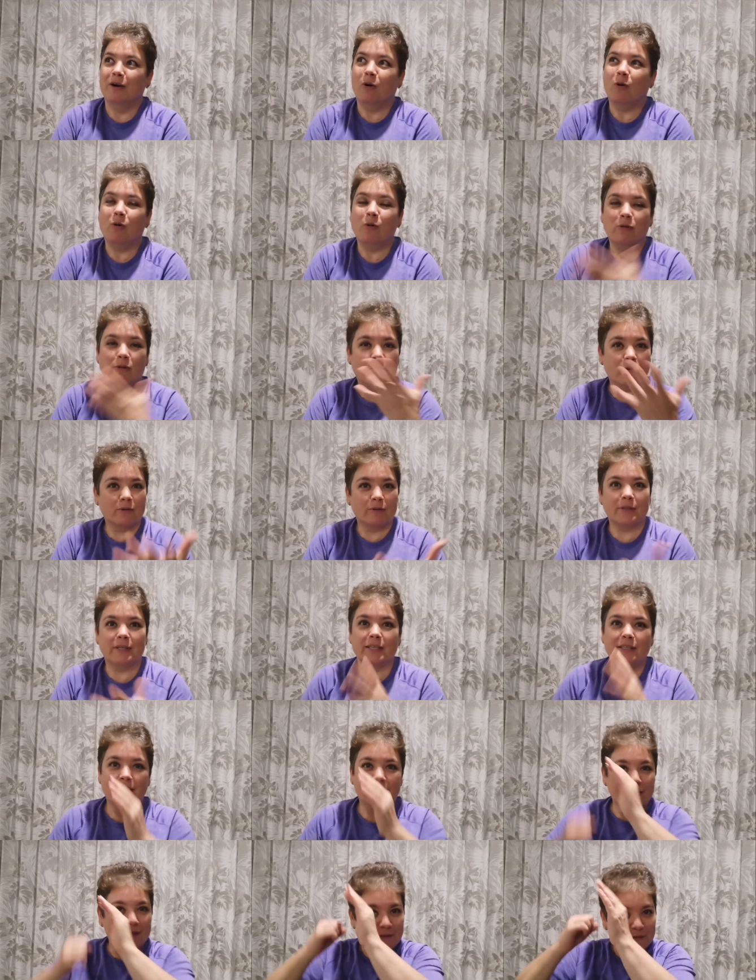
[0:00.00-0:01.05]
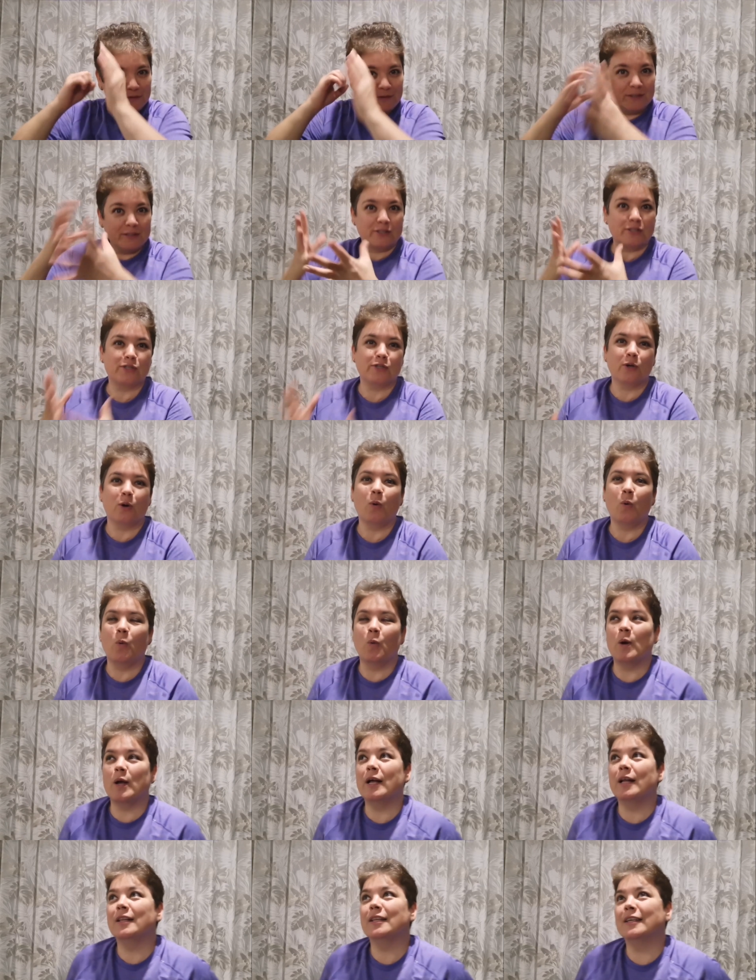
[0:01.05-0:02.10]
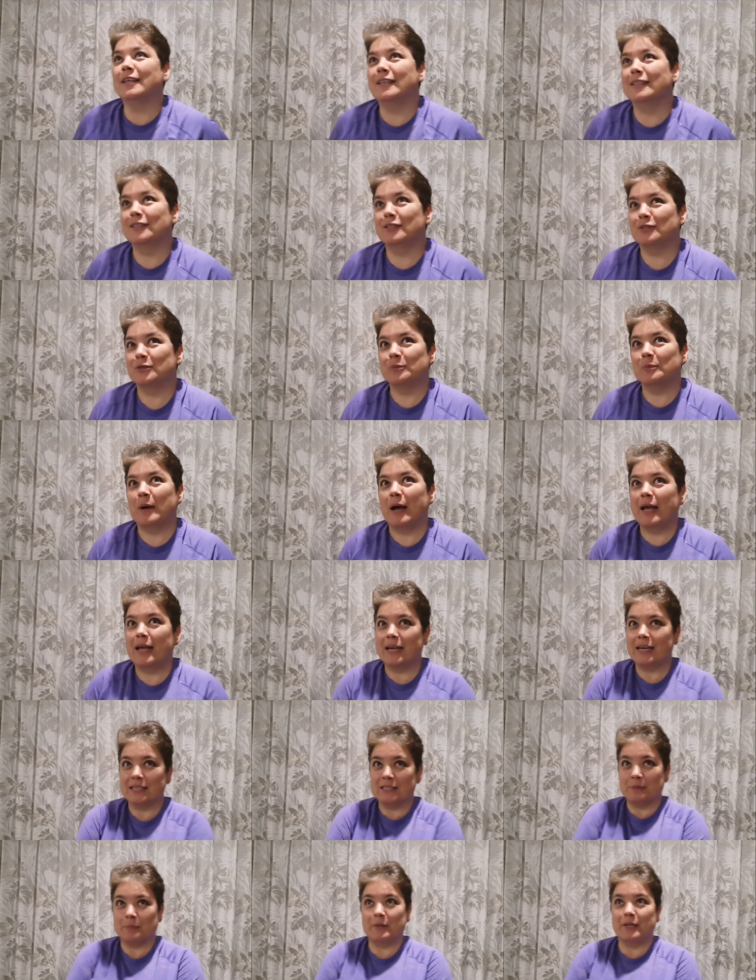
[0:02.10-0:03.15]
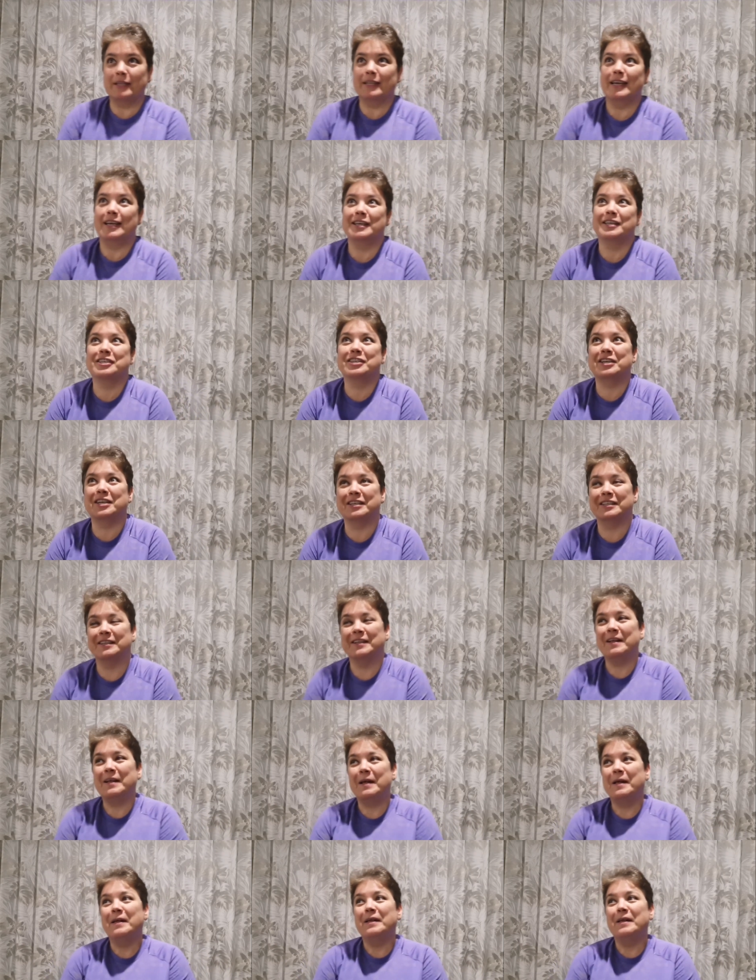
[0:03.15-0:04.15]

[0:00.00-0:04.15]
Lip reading: although it fits so well into my explanation.